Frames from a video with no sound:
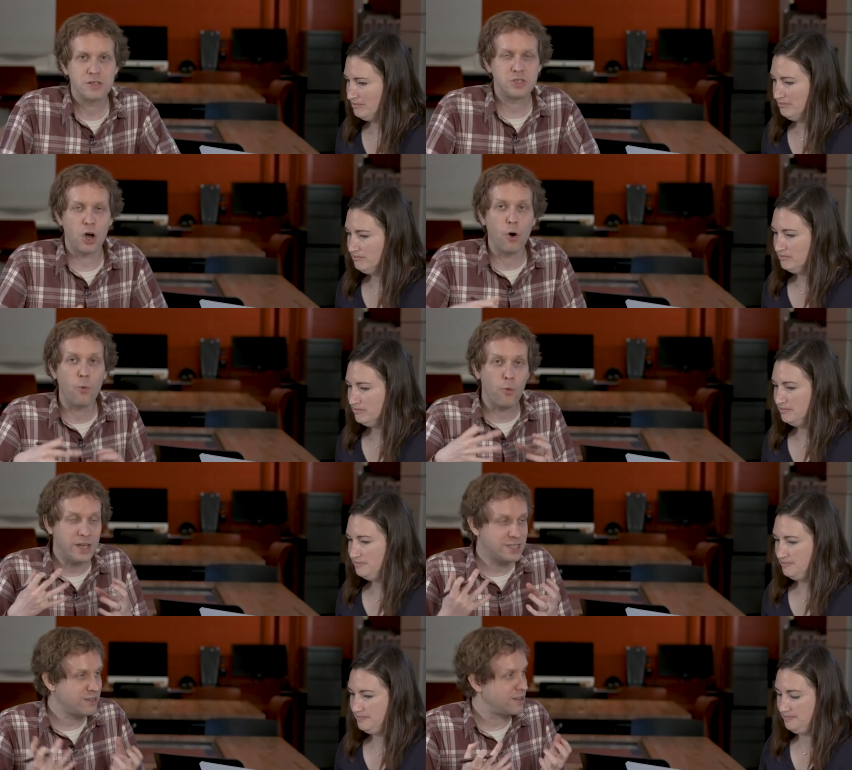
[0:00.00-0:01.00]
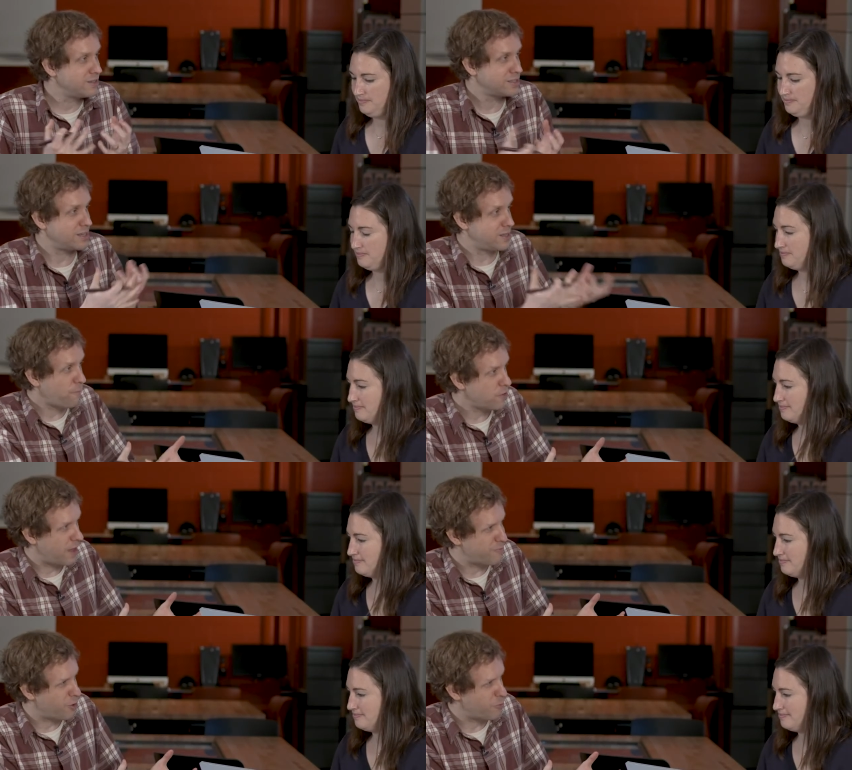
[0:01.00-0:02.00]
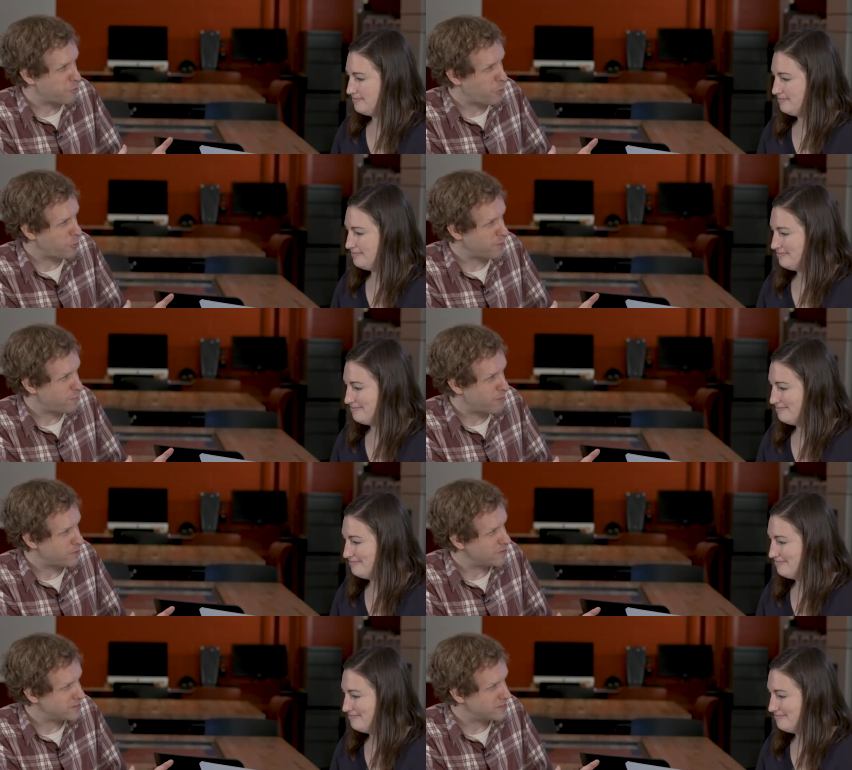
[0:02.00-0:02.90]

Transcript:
Speaker 1: So we see that this is a different library we're pulling from than the